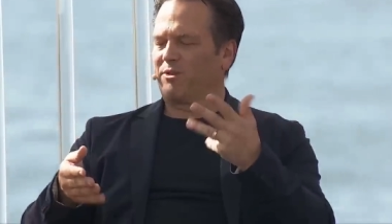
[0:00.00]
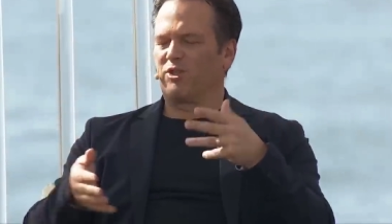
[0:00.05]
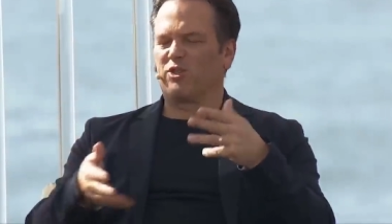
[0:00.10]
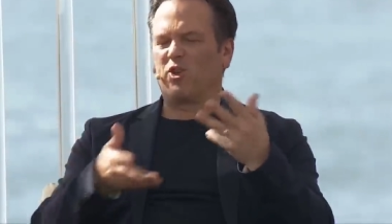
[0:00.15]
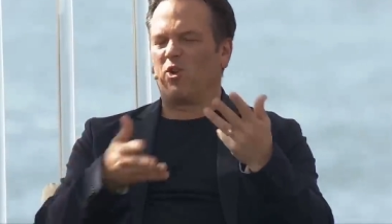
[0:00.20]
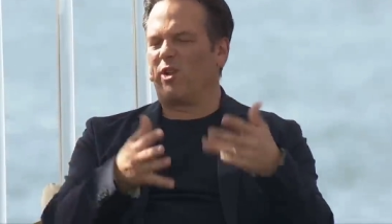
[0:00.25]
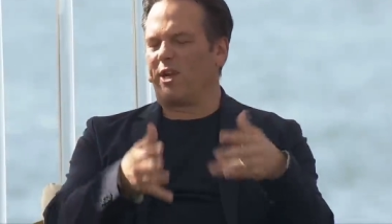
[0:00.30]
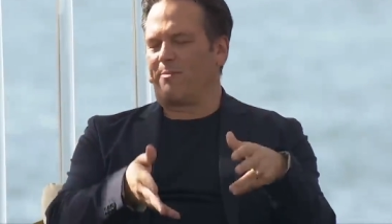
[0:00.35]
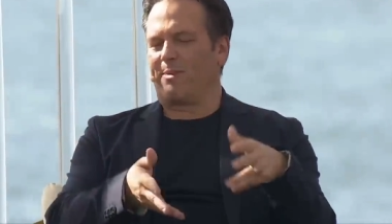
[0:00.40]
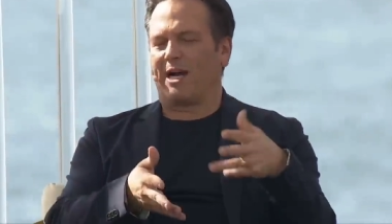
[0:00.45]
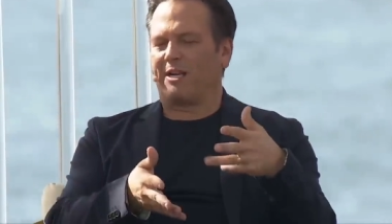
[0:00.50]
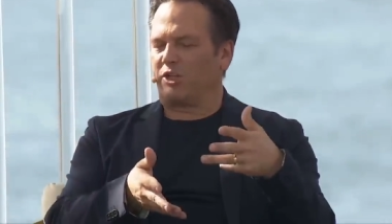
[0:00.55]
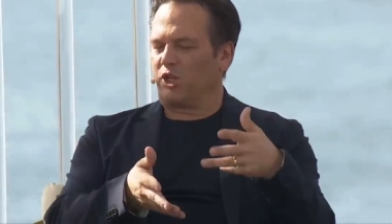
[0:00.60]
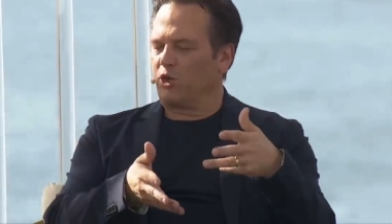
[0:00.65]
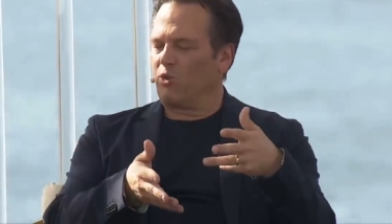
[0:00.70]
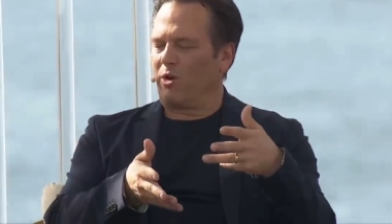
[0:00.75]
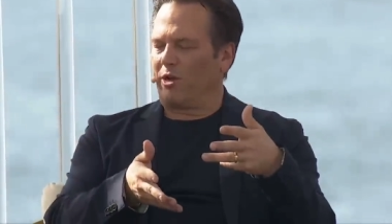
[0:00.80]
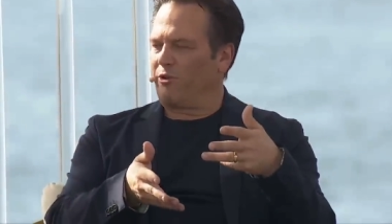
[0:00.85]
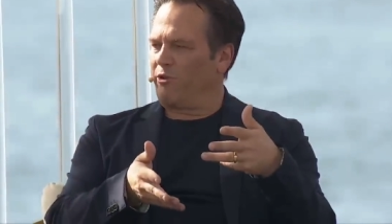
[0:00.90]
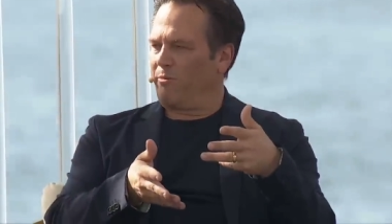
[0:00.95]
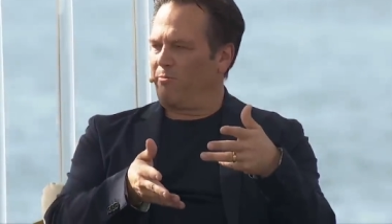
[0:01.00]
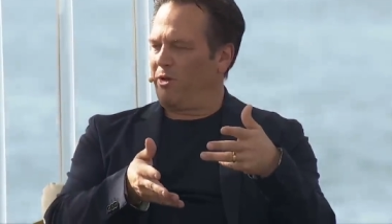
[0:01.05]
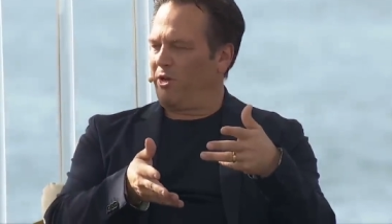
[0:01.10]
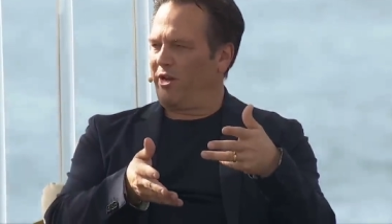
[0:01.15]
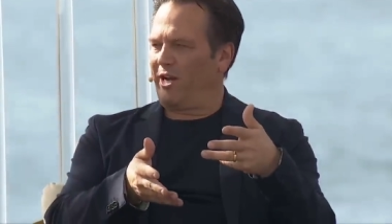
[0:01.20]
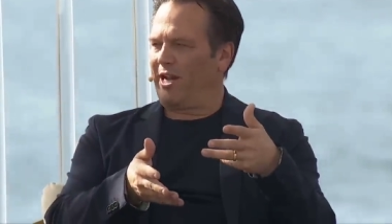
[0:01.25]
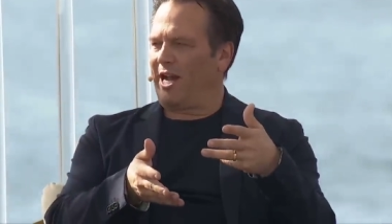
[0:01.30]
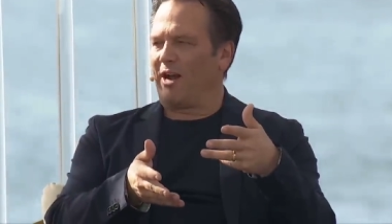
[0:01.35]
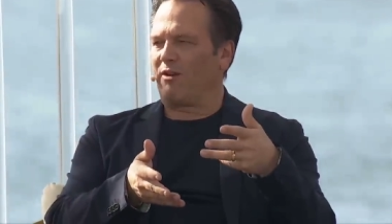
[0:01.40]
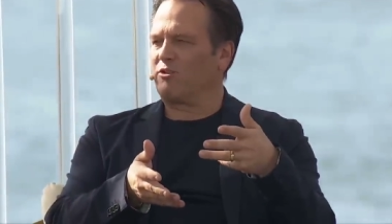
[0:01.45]
there's only about 200
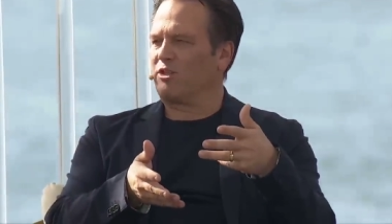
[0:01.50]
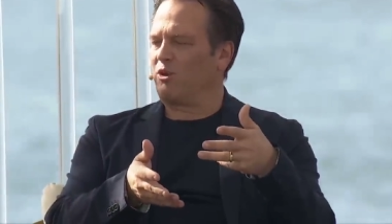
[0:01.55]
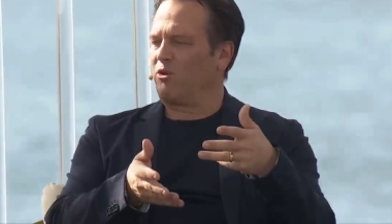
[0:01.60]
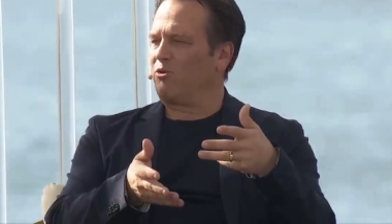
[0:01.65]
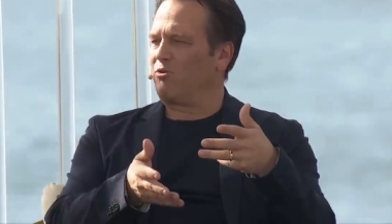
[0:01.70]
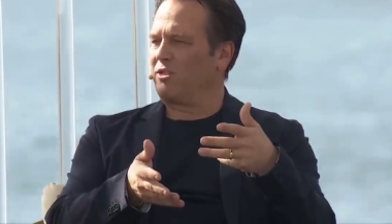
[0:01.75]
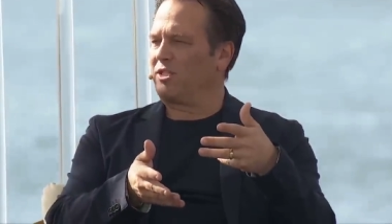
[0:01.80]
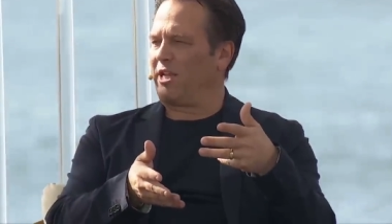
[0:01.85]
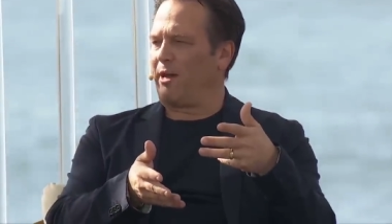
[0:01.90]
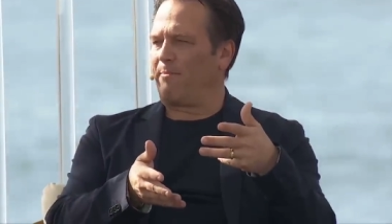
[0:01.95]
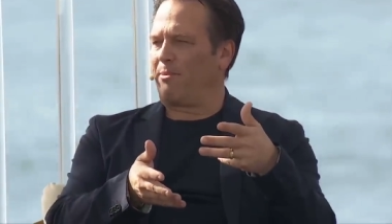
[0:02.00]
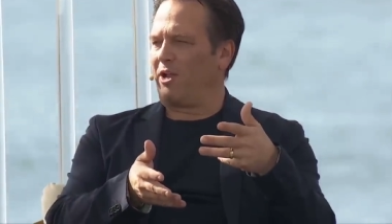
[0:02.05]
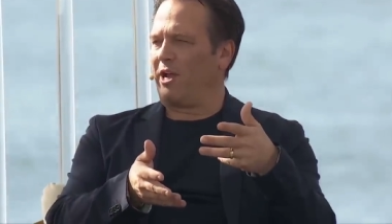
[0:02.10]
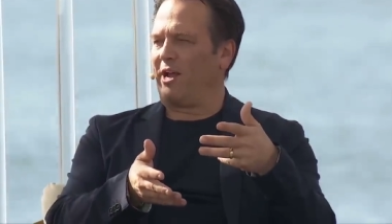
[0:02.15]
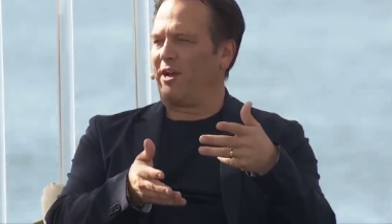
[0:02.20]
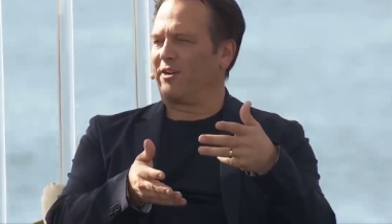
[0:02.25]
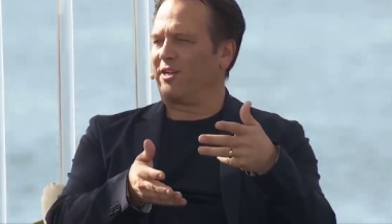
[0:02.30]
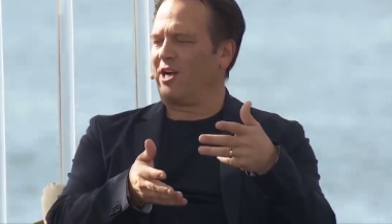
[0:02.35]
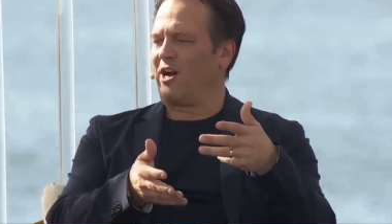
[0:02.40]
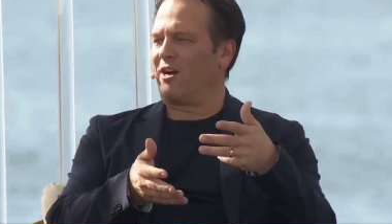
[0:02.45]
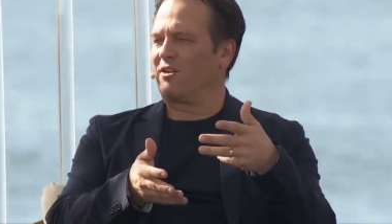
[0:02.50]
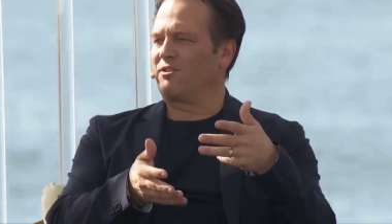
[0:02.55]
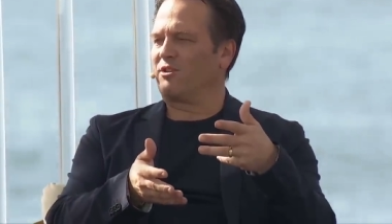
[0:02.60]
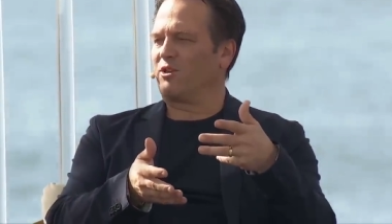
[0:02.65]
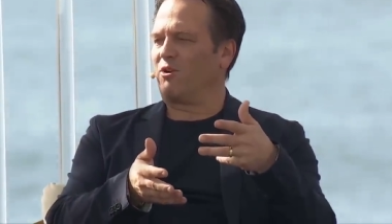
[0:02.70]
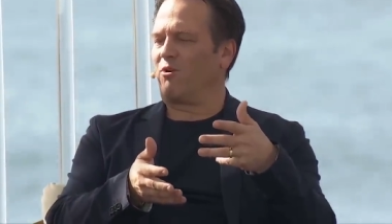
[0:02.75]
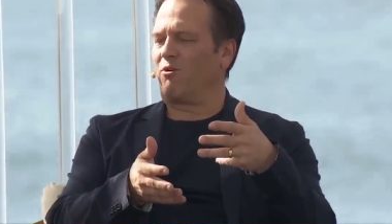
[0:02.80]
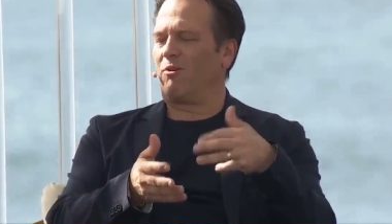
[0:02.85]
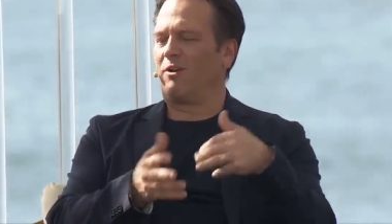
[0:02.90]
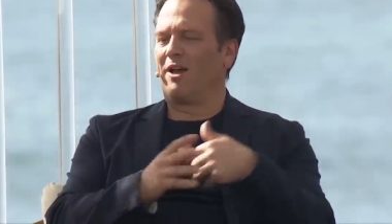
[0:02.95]
million households that play on
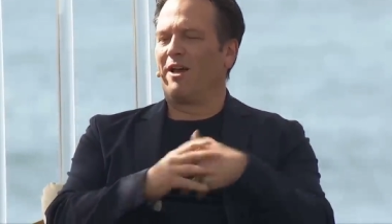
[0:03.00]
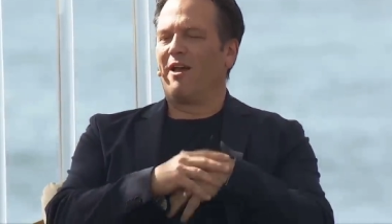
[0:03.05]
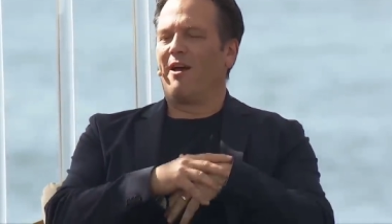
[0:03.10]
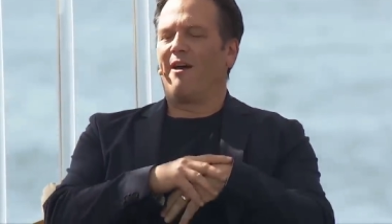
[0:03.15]
console.